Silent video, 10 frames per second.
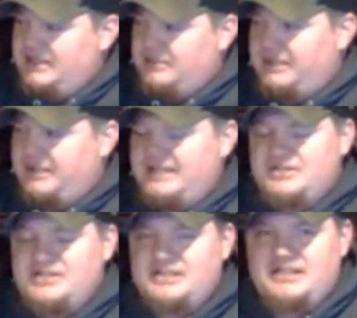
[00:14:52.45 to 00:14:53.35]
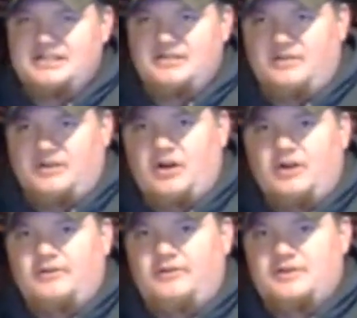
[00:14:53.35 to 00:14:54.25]
The Blanton's just tasted very
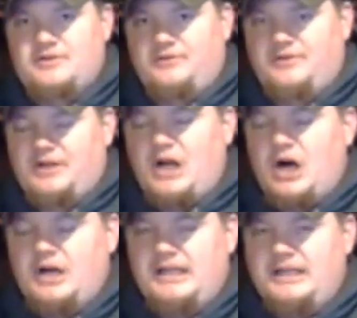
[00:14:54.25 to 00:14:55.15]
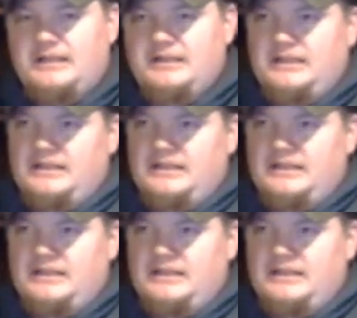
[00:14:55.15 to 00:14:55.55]
artificial, very honey